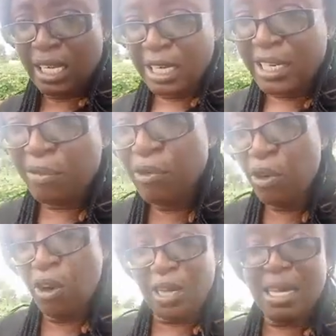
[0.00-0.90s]
they've
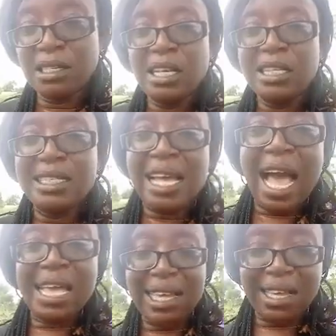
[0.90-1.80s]
grown, and the
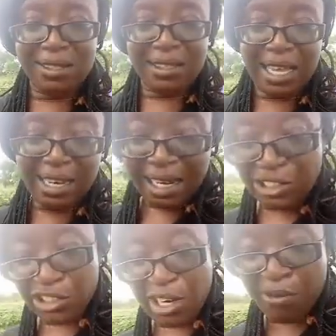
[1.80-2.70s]
highest a
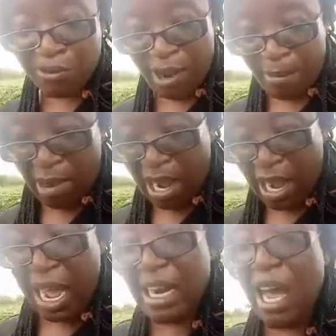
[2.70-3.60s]
Nigerian farmer,
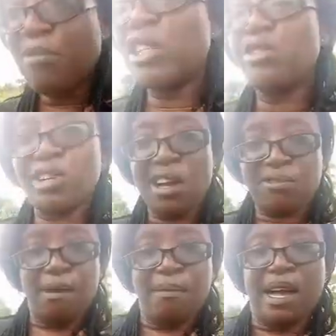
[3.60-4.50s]
an average rural
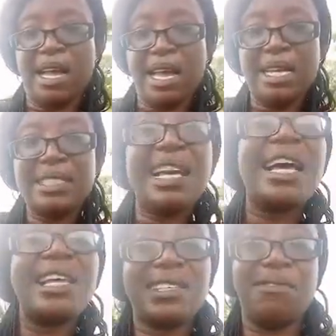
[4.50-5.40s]
farmer, the
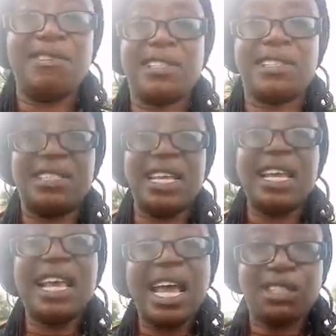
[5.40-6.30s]
highest harvest they
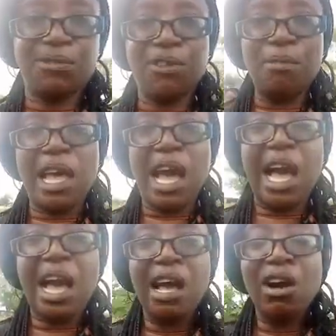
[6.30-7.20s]
get from
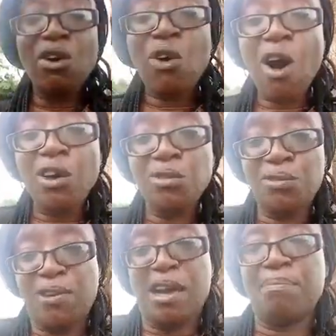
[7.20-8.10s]
their corn
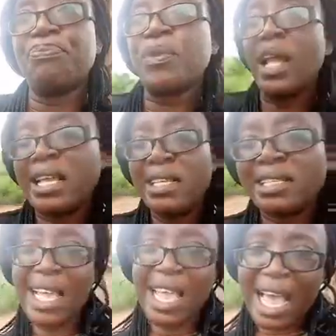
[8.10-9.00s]
farm
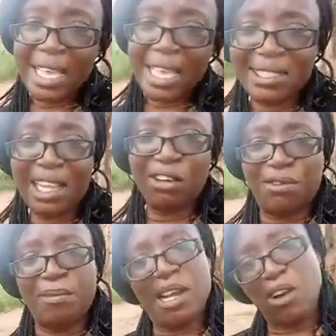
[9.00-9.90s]
is, the highest
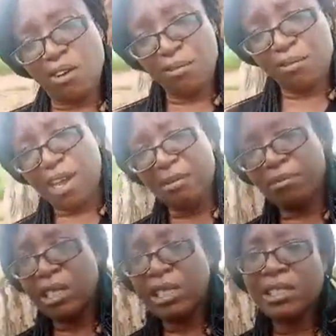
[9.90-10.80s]
from the corn farm
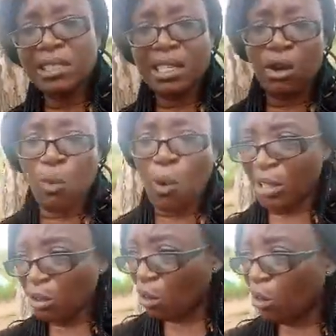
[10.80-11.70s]
is
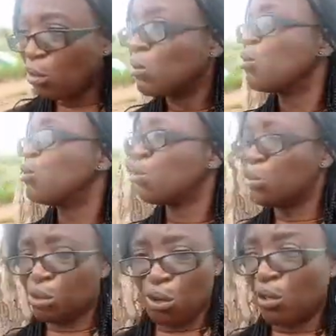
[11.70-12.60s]
1 ton, 2
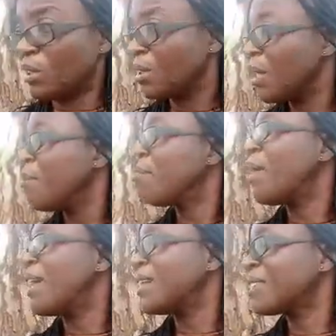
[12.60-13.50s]
ton per
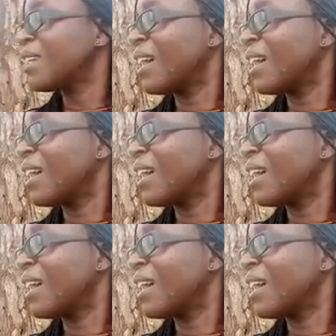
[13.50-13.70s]
hectare.